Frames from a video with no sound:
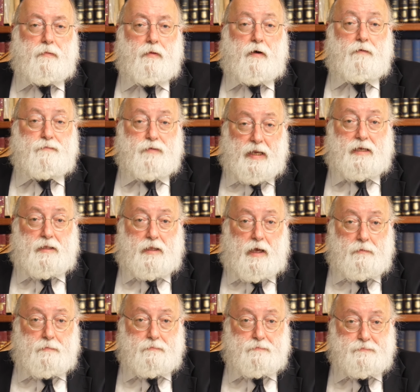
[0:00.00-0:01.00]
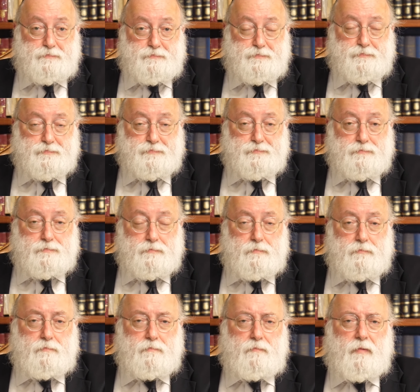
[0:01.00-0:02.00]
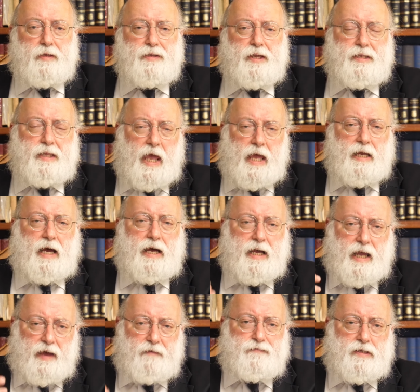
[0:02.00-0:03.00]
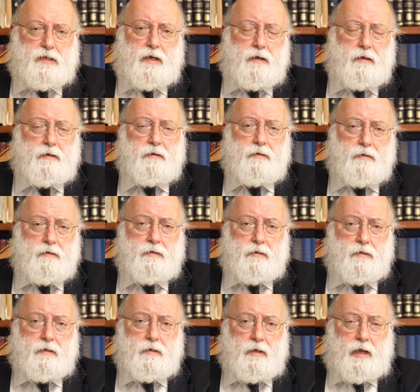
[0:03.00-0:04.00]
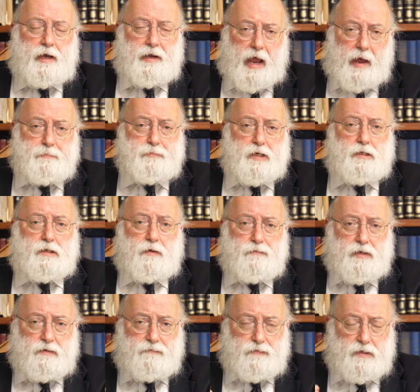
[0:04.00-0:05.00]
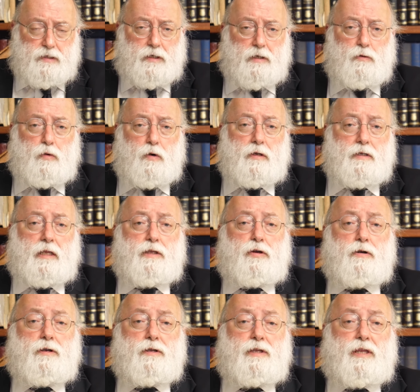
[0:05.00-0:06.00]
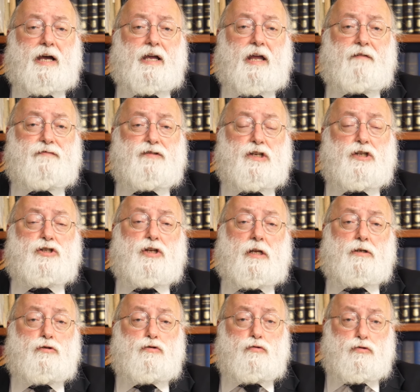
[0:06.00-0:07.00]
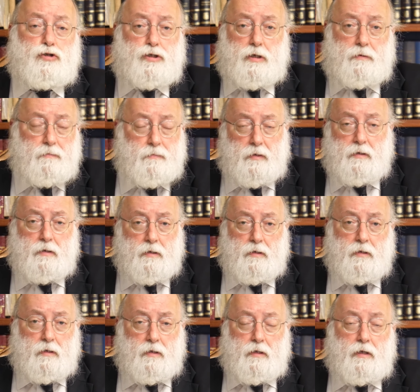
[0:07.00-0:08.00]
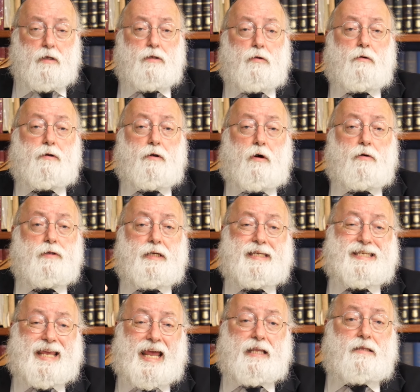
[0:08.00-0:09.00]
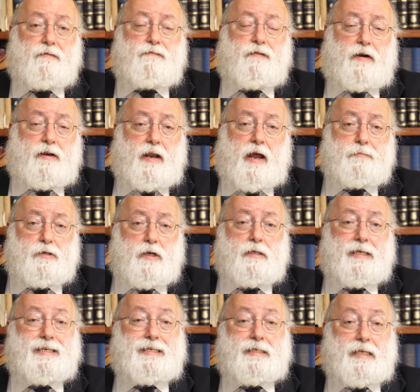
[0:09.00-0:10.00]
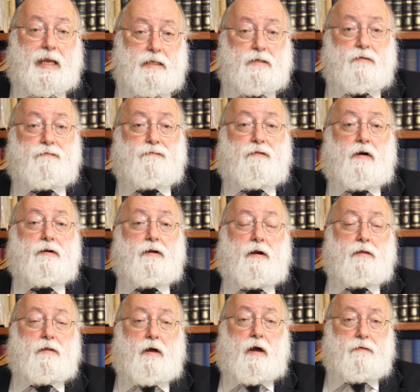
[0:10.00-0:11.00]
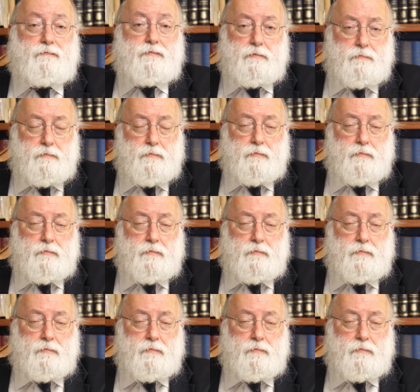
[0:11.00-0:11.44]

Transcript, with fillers: of Nigla to take a chefza, an object of this physical world, and turn into a chefza shal gedusha, into an holy sanctified object, to sanctify our lives.